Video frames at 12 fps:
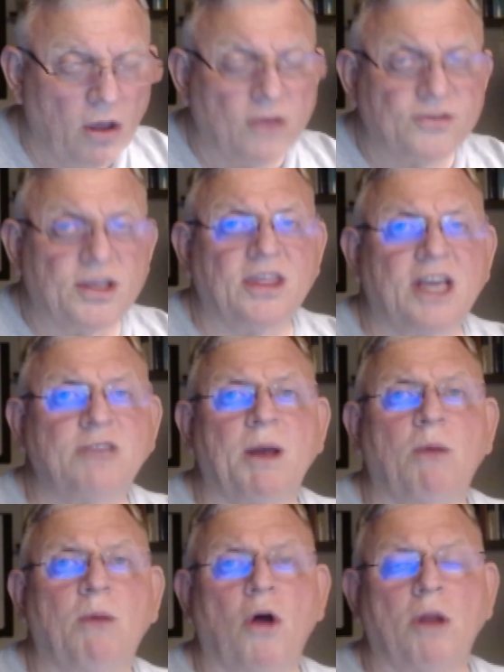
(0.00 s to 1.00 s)
See, these
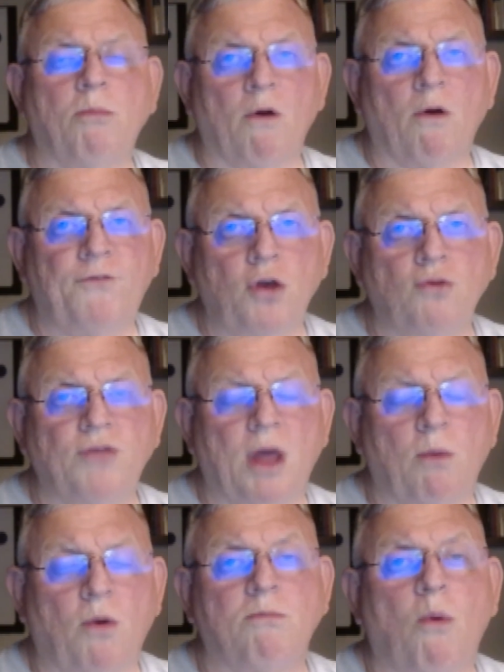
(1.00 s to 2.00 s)
men wanted more food. They
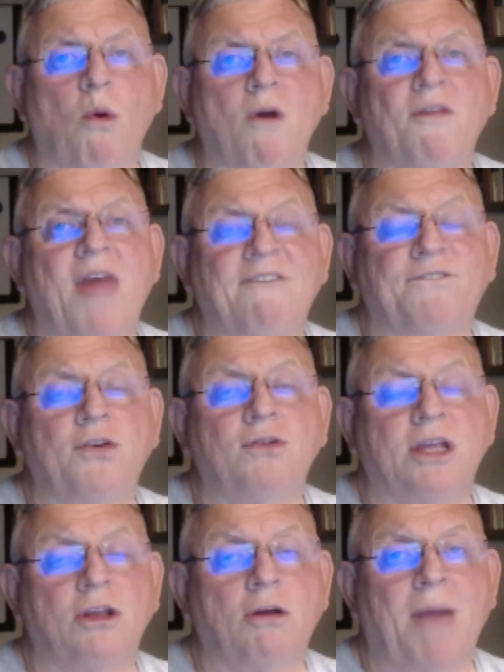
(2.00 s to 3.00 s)
wanted more of that food.
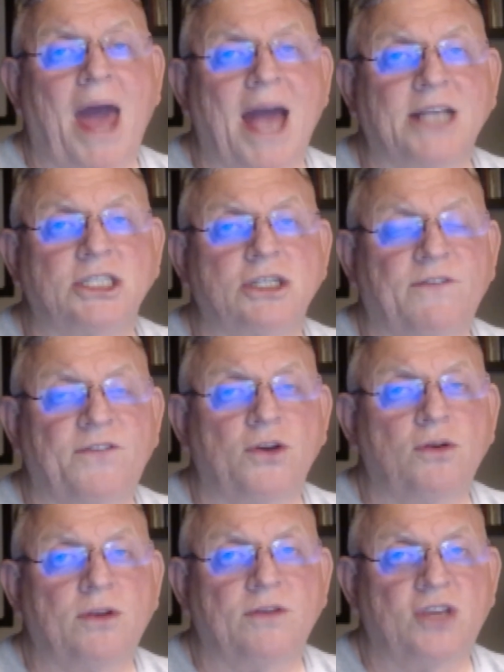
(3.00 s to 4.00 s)
Can you imagine the
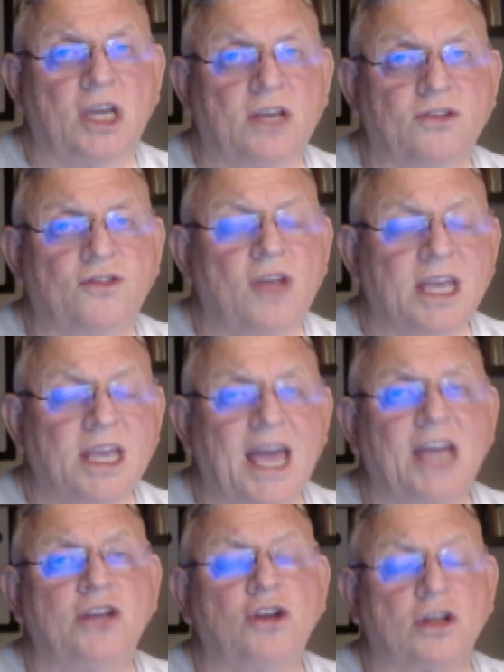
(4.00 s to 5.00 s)
food of Jesus? Yeah,
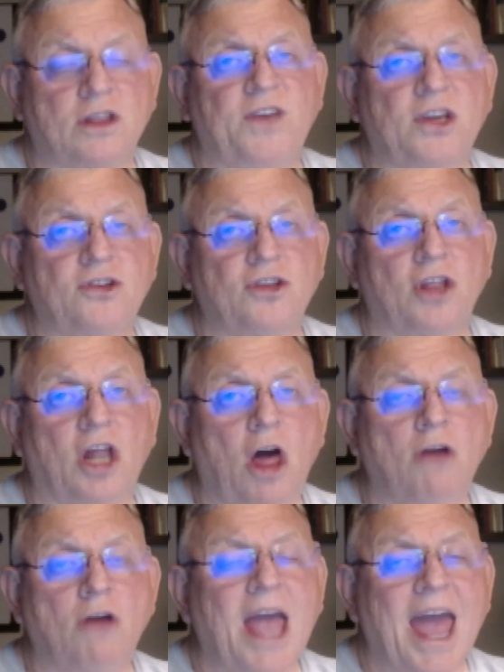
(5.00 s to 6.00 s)
he took the fish and the
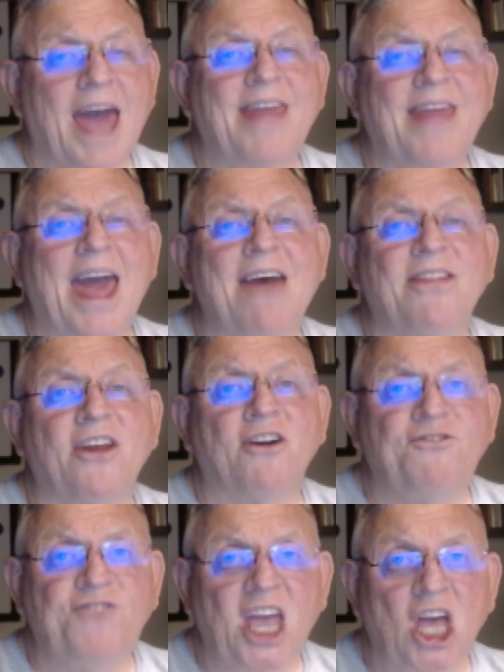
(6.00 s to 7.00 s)
loaves, and they had their
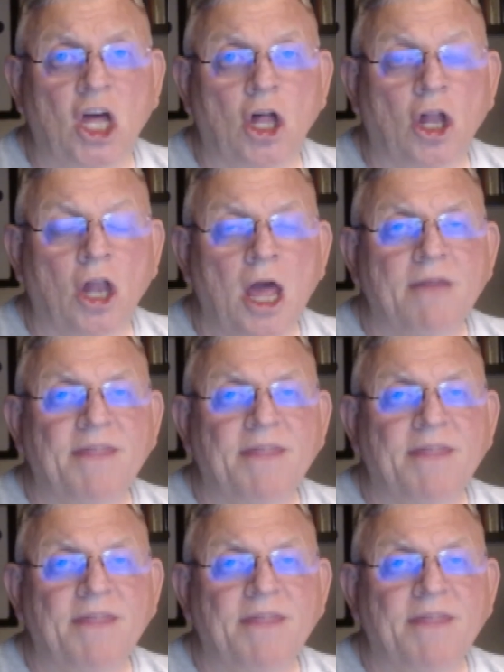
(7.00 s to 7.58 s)
fill.